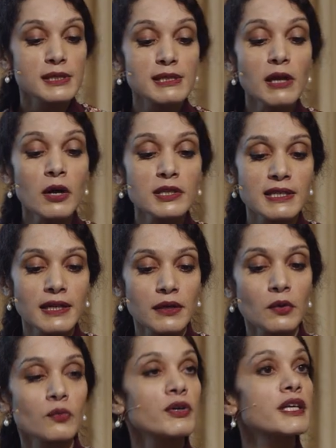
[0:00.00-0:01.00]

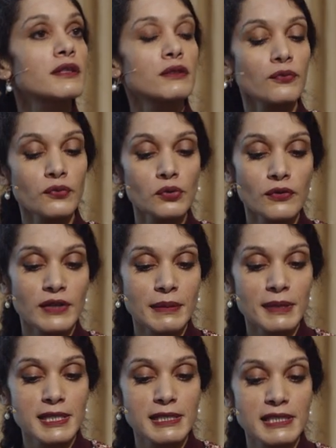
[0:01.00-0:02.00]
starting with the fall of
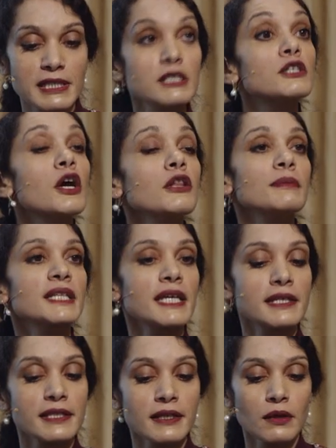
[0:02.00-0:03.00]
La Bastille,
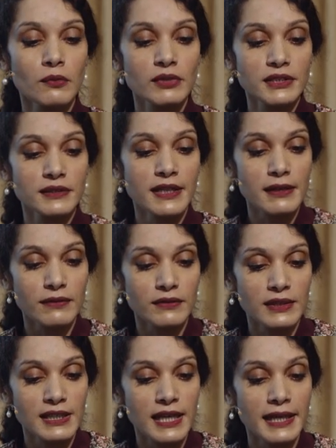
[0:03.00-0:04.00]
culminating with the death
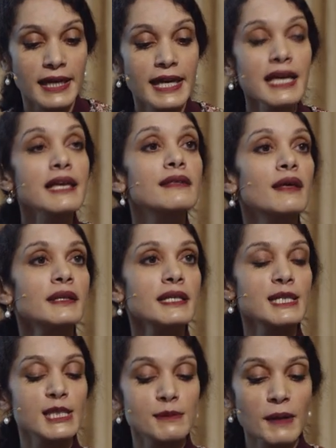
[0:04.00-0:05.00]
of the king, then
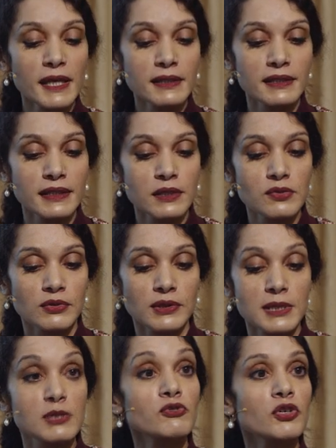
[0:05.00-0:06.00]
expanding to the
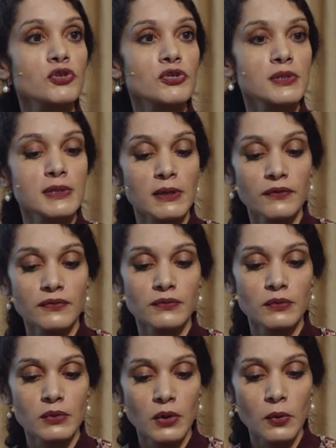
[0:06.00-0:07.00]
destructions
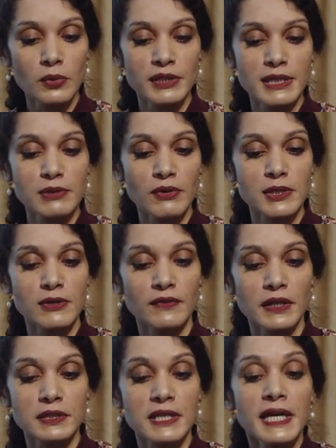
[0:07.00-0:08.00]
of all these works
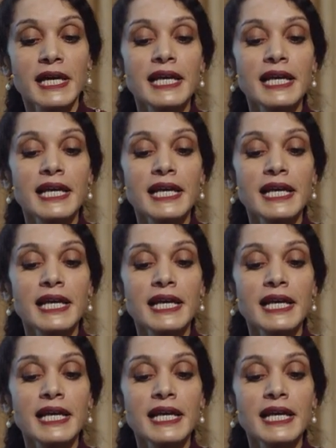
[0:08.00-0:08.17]
of art,